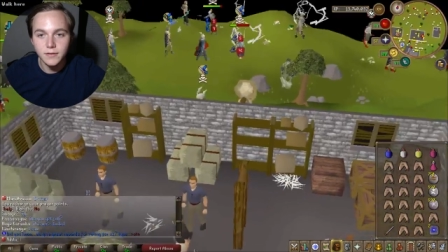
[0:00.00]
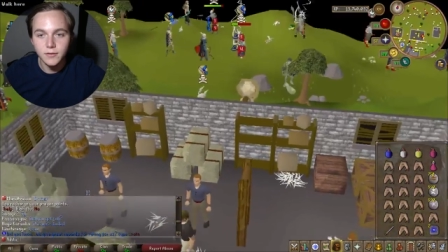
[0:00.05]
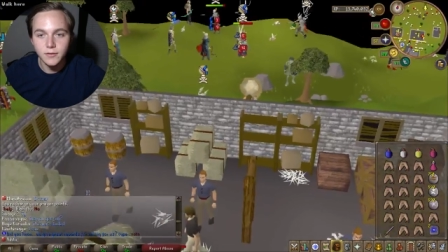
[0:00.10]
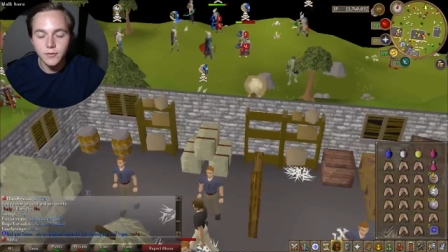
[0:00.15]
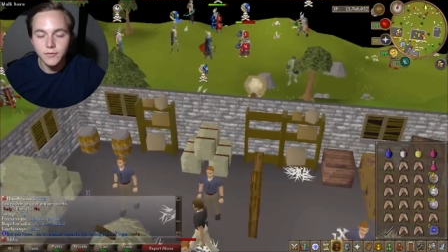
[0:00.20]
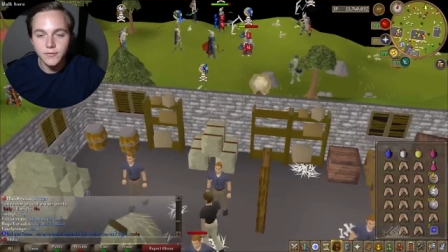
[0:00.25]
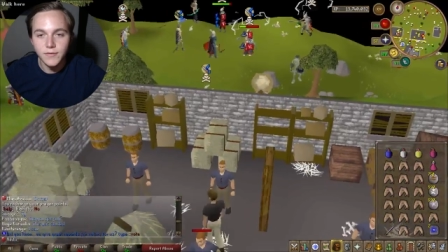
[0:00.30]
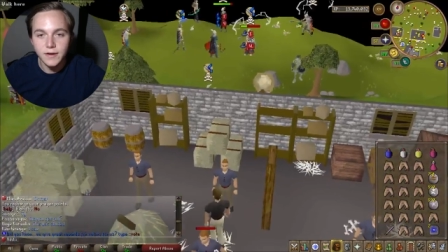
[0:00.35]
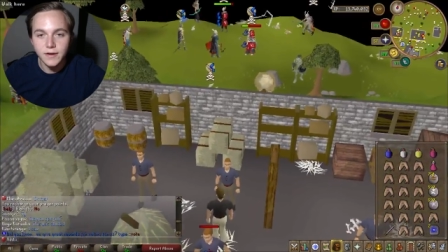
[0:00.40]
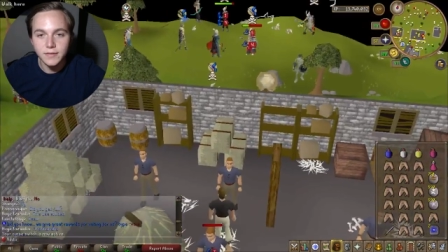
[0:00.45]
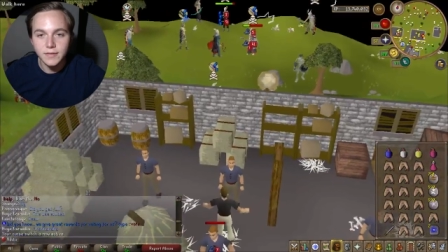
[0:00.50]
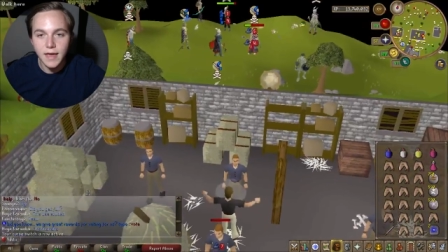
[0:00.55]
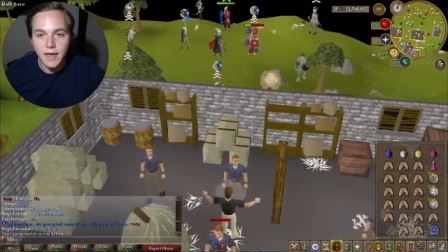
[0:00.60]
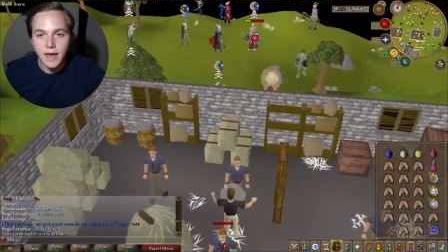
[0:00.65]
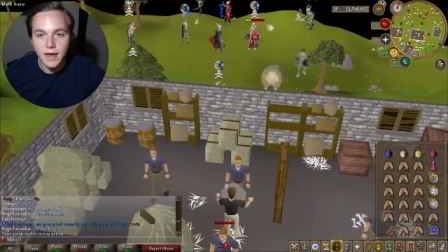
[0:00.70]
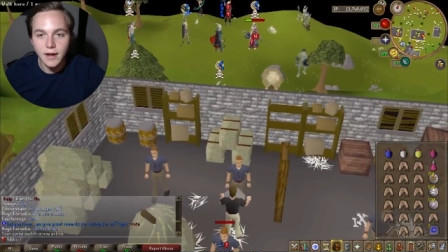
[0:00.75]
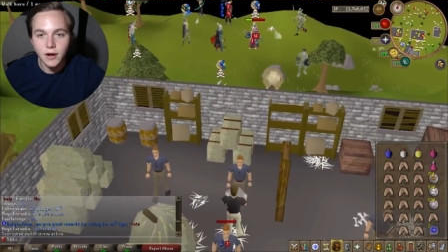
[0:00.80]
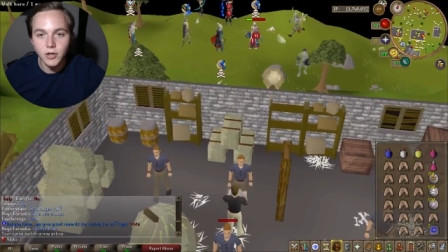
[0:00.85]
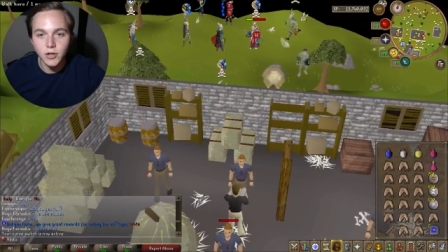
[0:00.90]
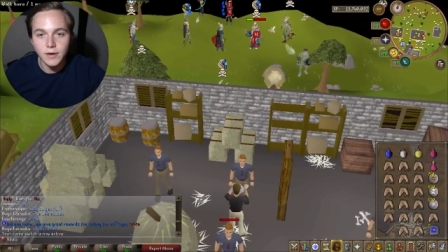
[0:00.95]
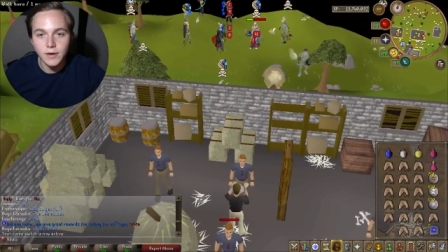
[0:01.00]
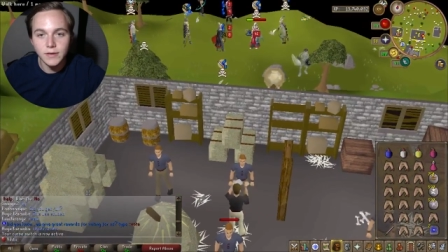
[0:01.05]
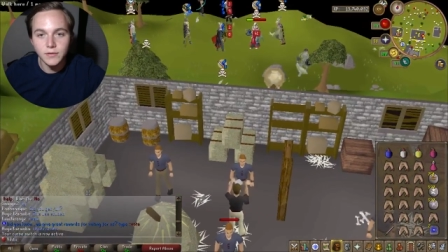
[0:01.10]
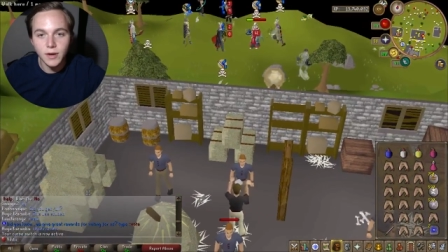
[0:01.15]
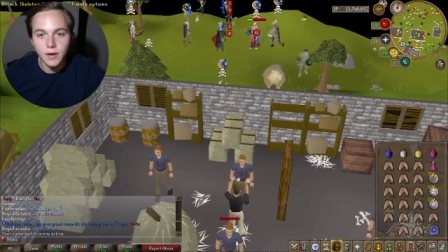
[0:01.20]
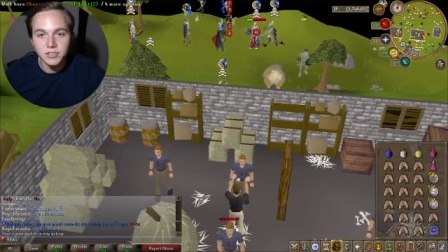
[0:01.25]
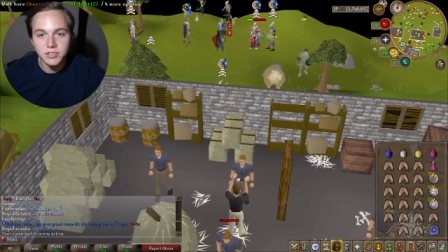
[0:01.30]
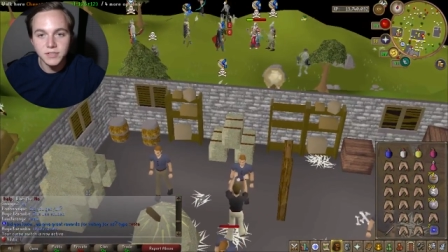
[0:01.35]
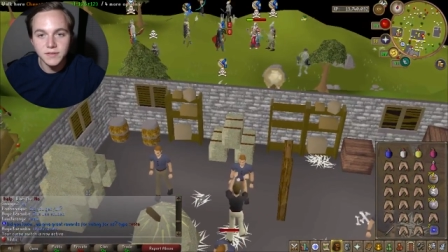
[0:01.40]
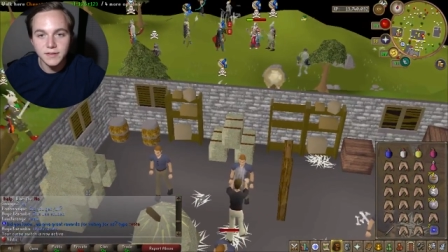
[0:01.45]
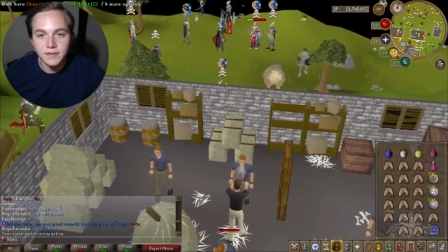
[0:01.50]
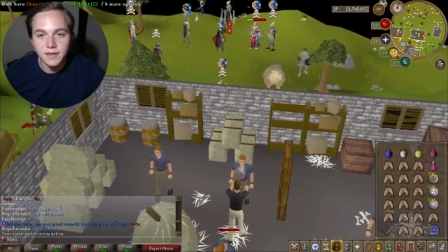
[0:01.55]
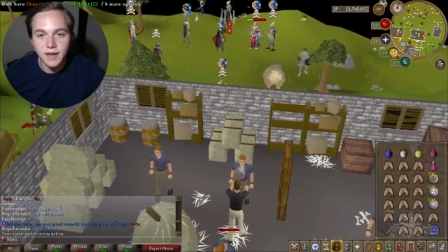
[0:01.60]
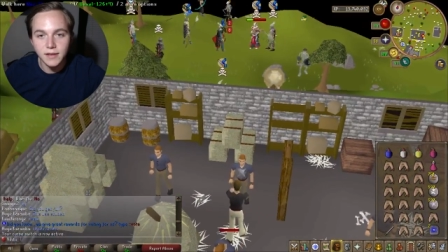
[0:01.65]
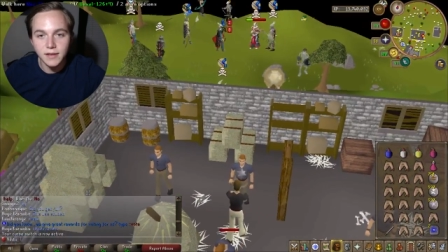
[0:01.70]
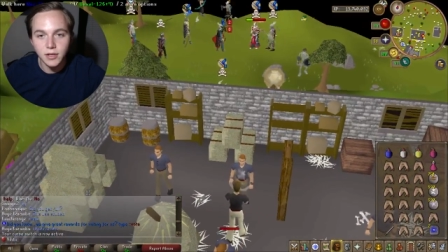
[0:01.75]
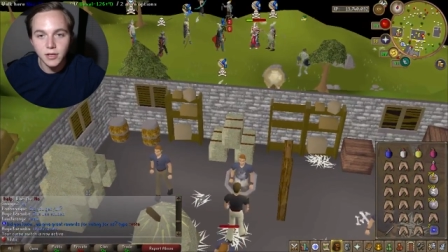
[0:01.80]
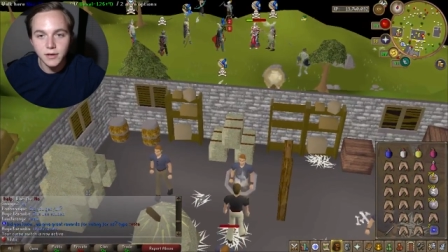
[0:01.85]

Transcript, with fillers: So fuck that. Oh no, he's rushing this guy.